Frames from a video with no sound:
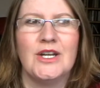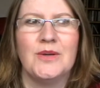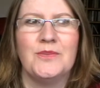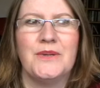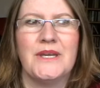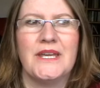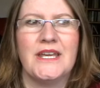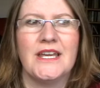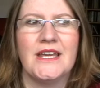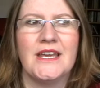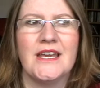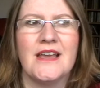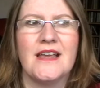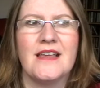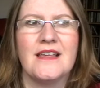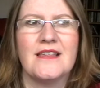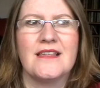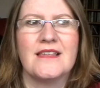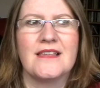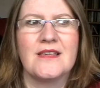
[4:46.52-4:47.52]

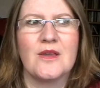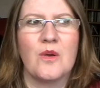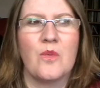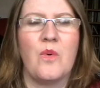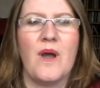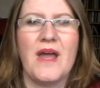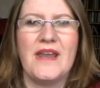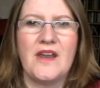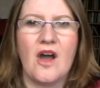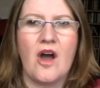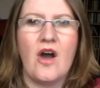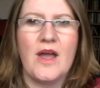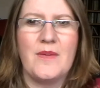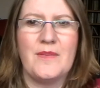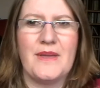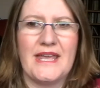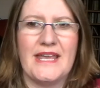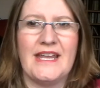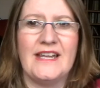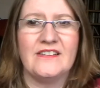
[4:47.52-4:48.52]
Because when I'm
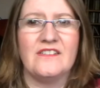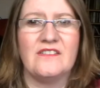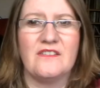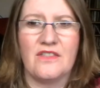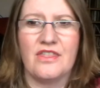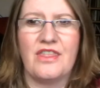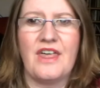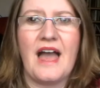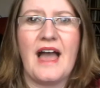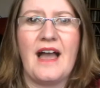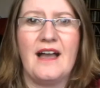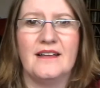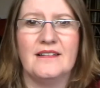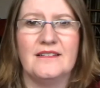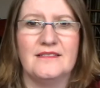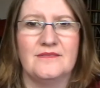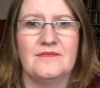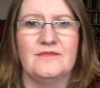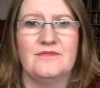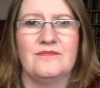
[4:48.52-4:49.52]
in that
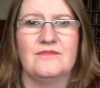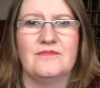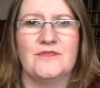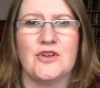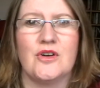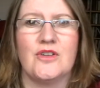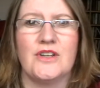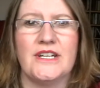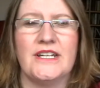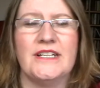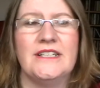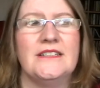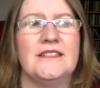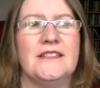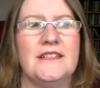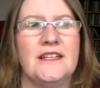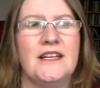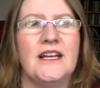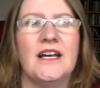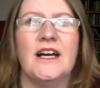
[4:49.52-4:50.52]
Donna,
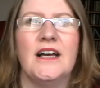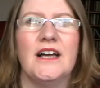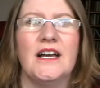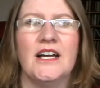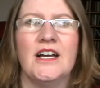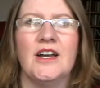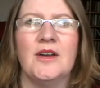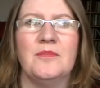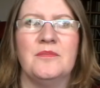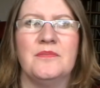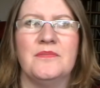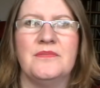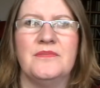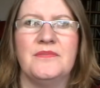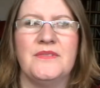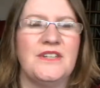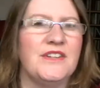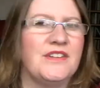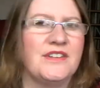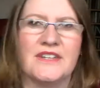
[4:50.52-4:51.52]

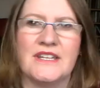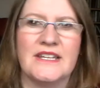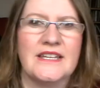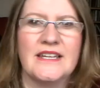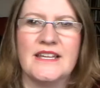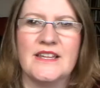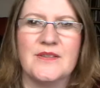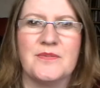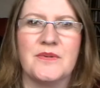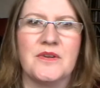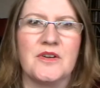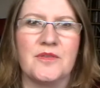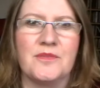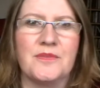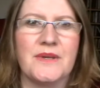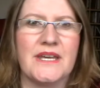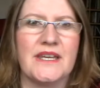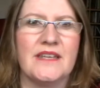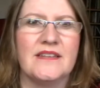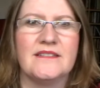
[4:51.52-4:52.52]
nothing is beyond
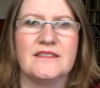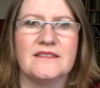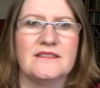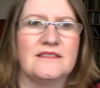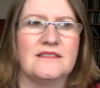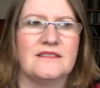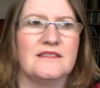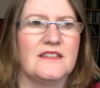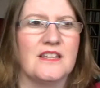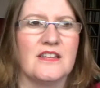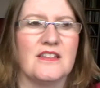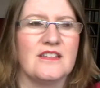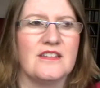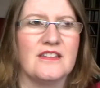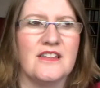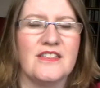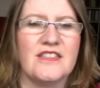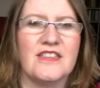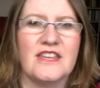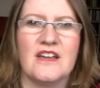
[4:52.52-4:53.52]
me. There's
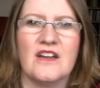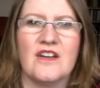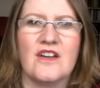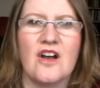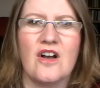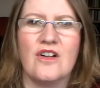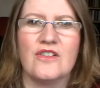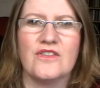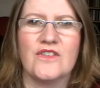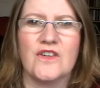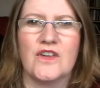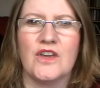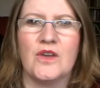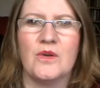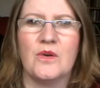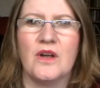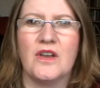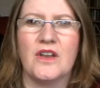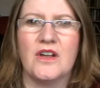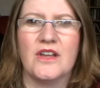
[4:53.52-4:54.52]
nothing I can't
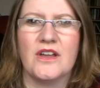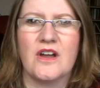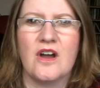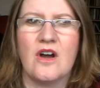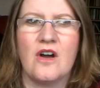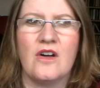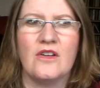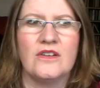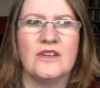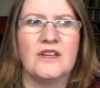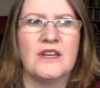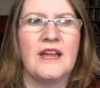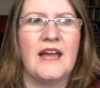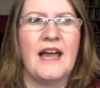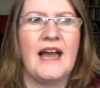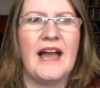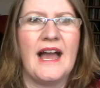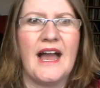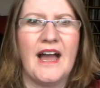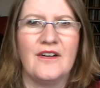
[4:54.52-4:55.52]
do, and I can't
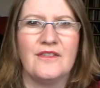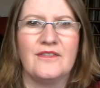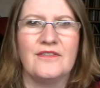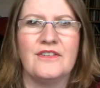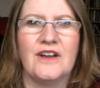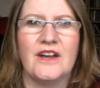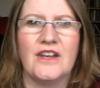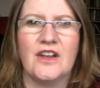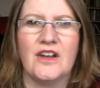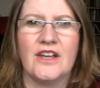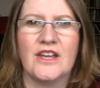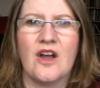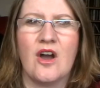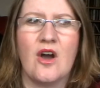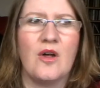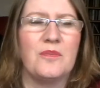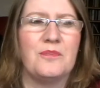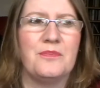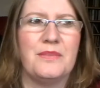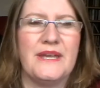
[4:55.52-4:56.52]
have, and I
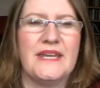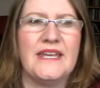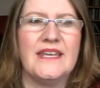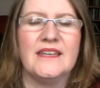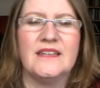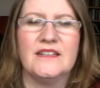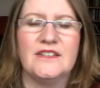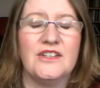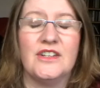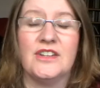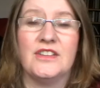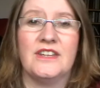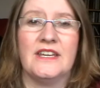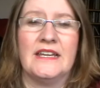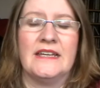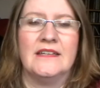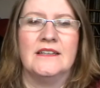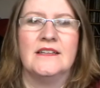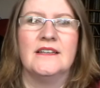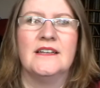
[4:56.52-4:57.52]
can't be.
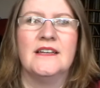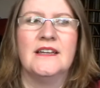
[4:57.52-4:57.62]
Nothing.